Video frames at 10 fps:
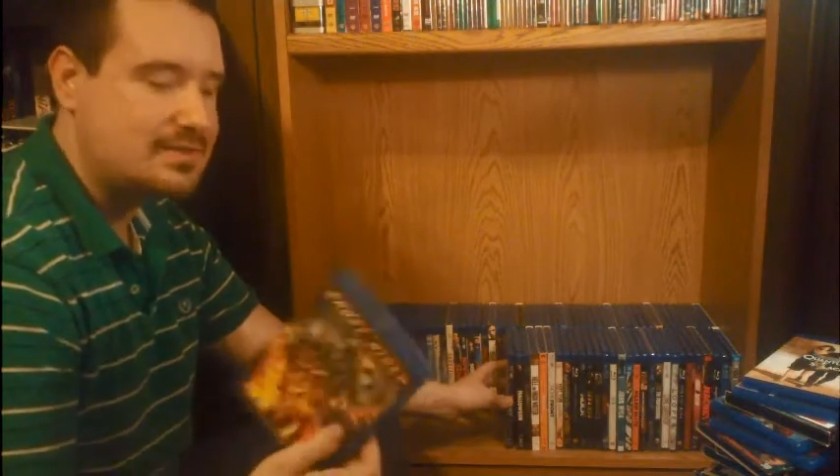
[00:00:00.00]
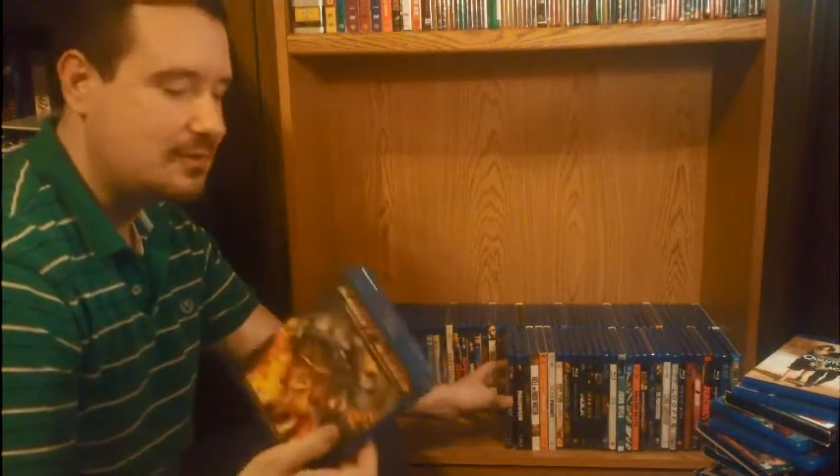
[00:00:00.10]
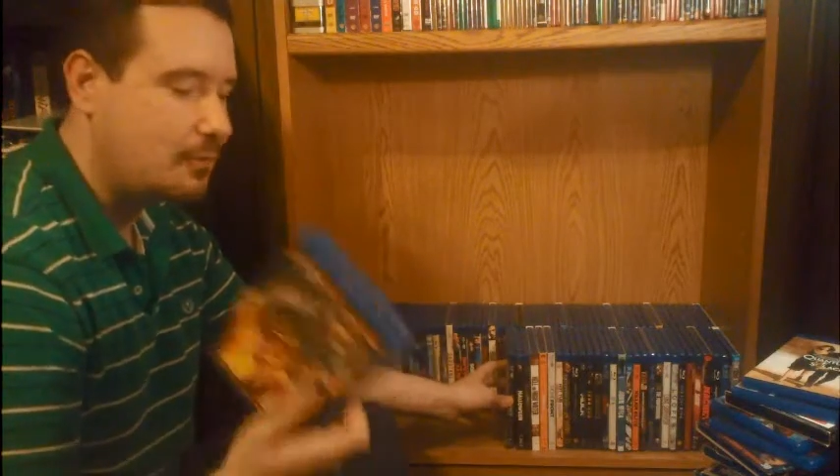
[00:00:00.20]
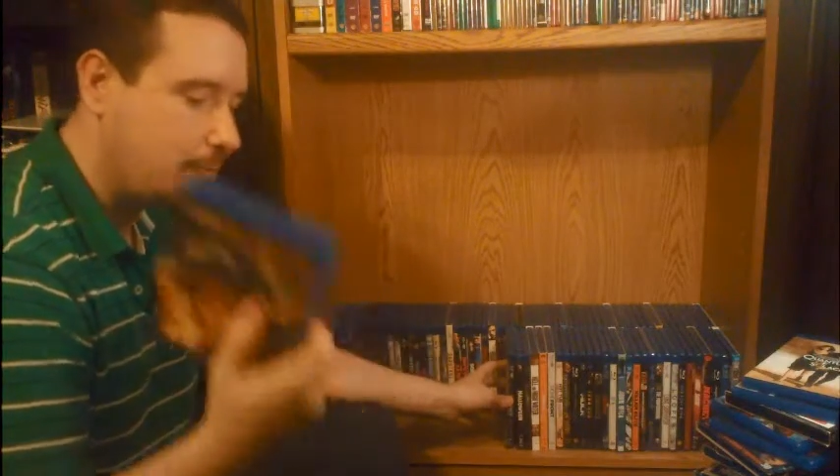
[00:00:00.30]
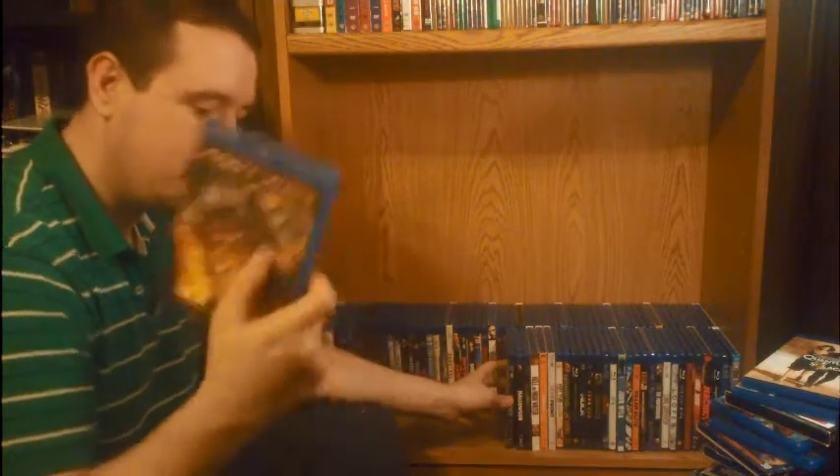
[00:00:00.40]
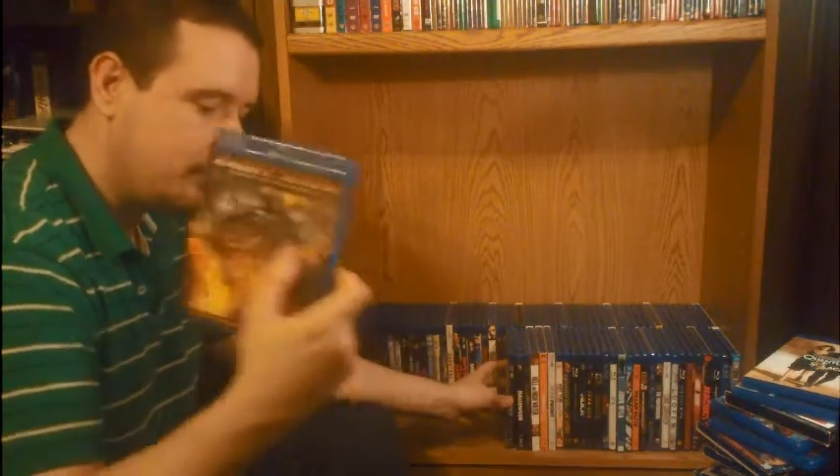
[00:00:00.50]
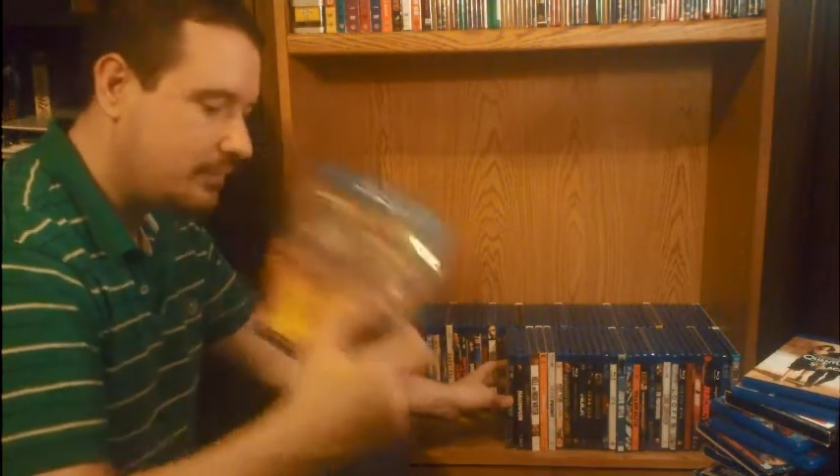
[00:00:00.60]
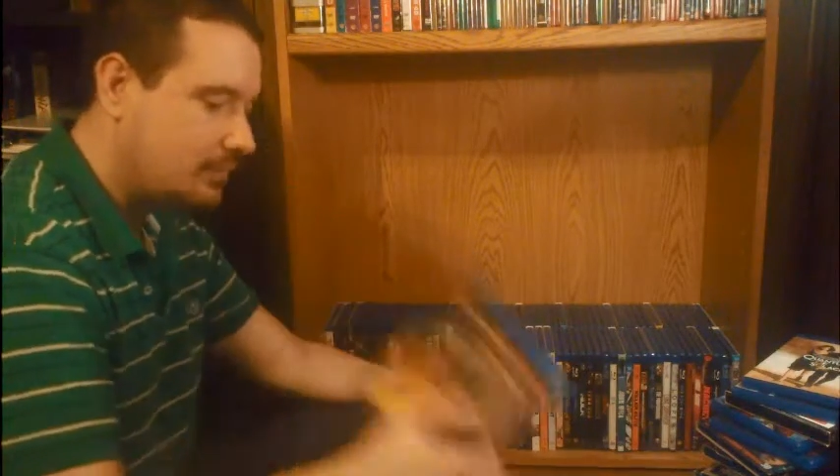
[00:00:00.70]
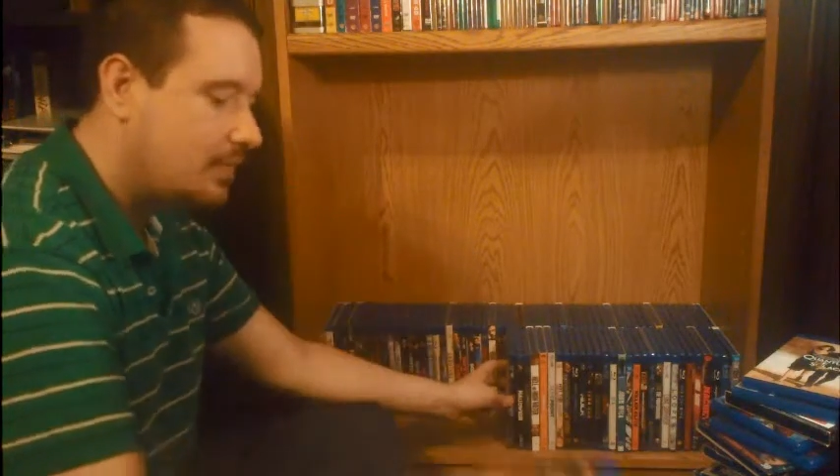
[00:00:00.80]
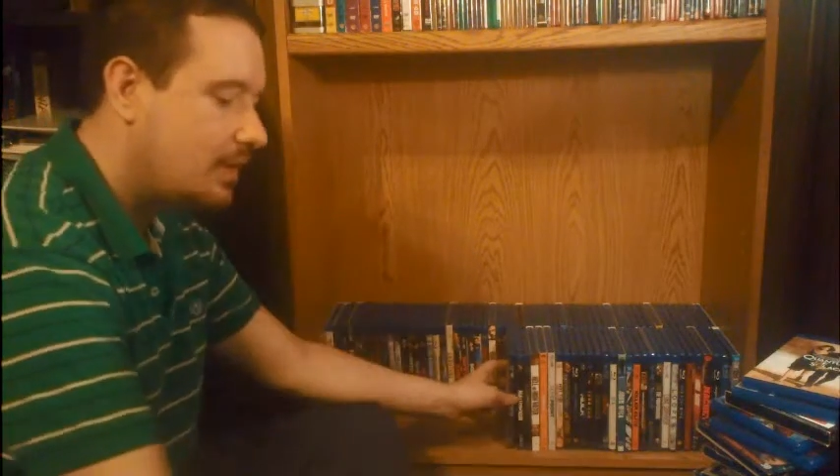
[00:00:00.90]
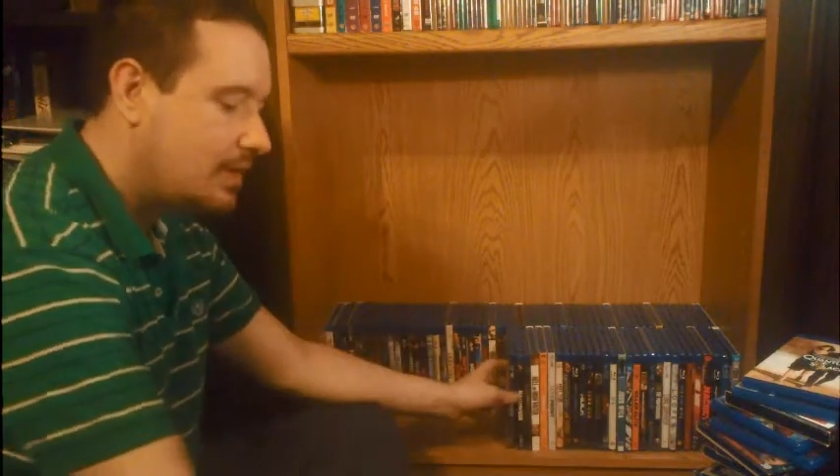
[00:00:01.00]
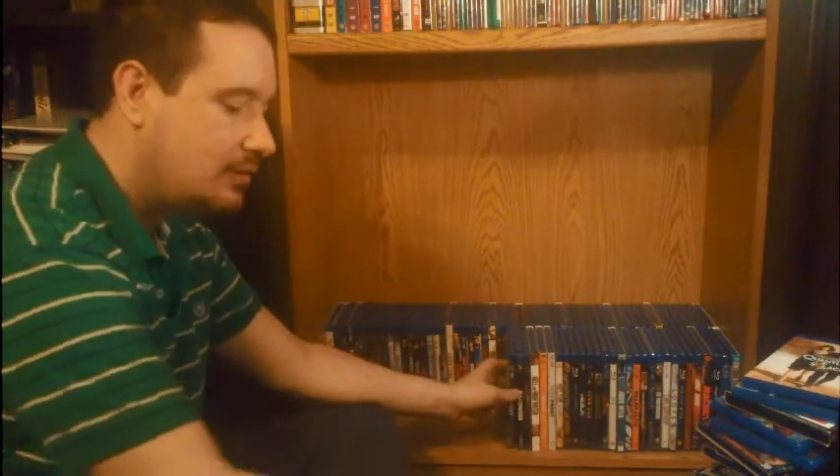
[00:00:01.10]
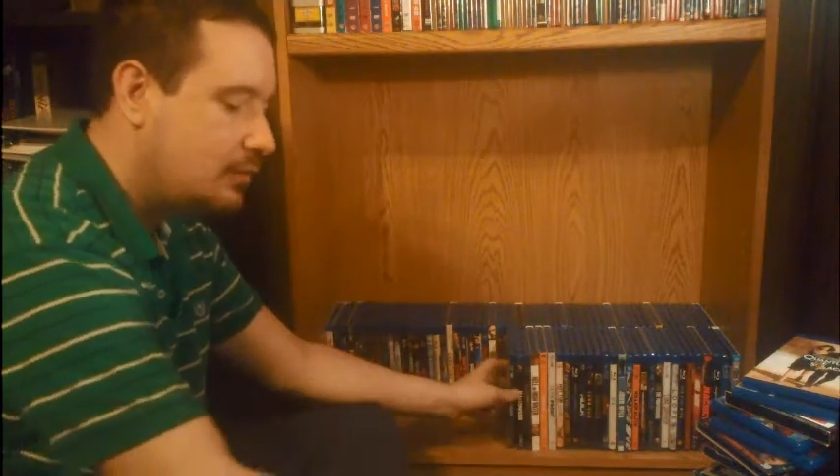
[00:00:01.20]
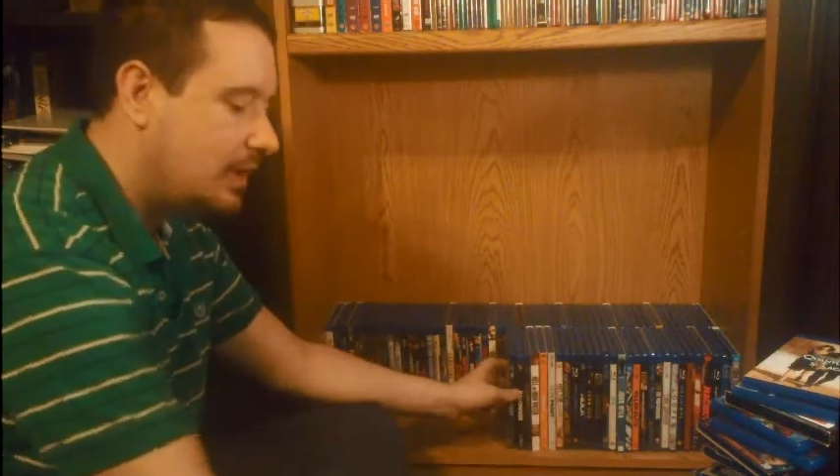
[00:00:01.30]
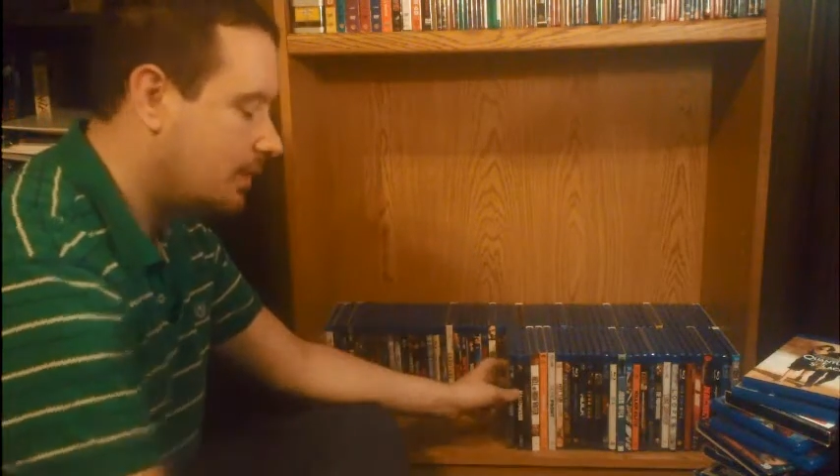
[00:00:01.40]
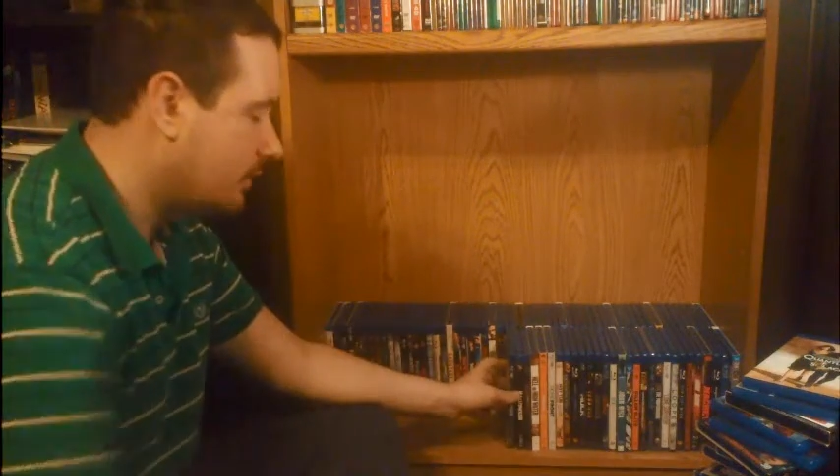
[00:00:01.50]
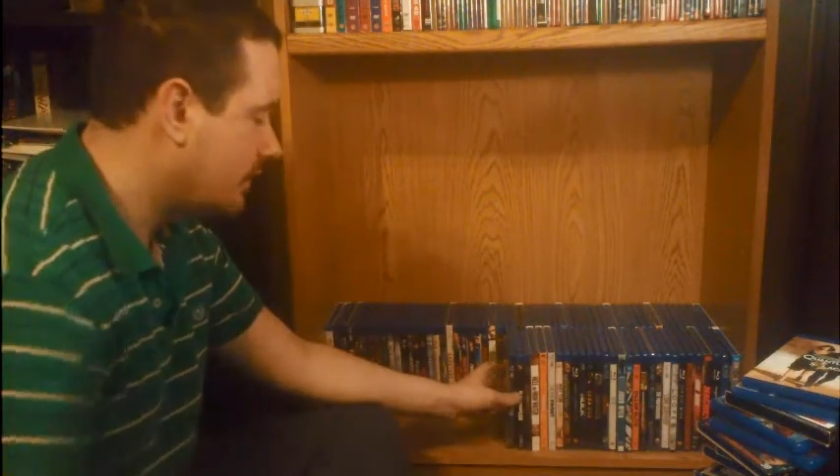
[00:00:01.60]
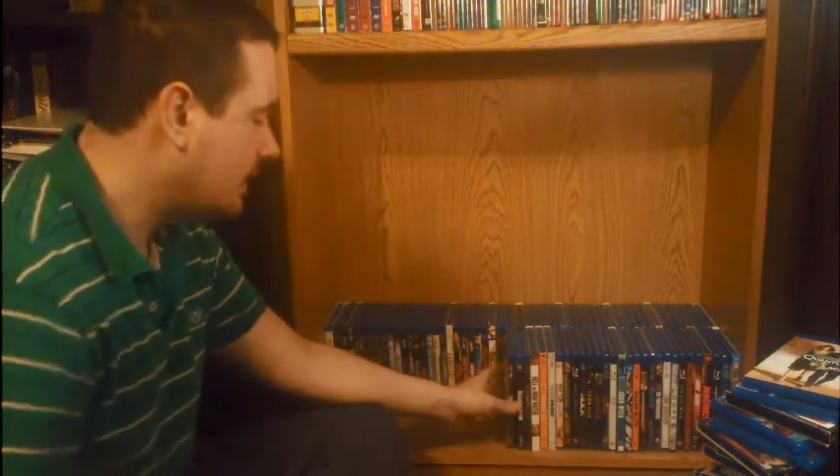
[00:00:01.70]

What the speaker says: So, I do get a